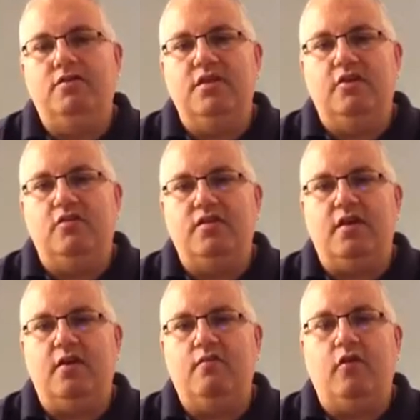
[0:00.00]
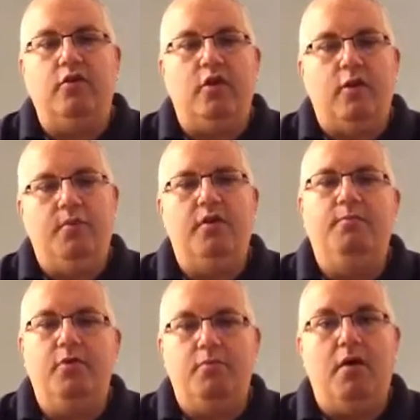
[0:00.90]
you sent yourself, or you open
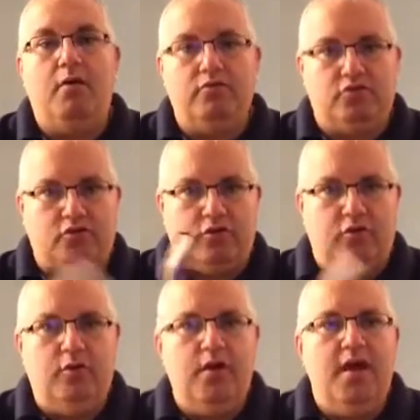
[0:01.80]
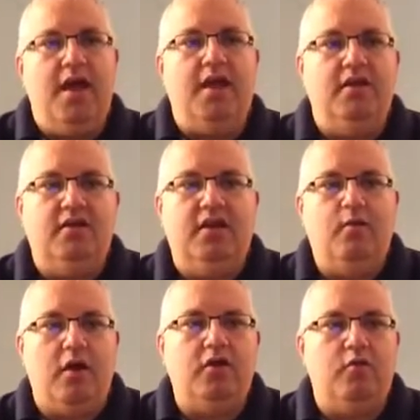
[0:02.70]
up your bone journal and look at
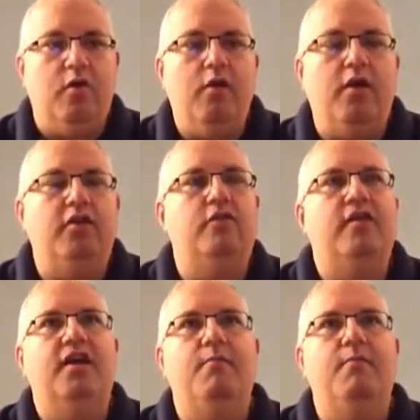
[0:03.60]
what you wrote, and you think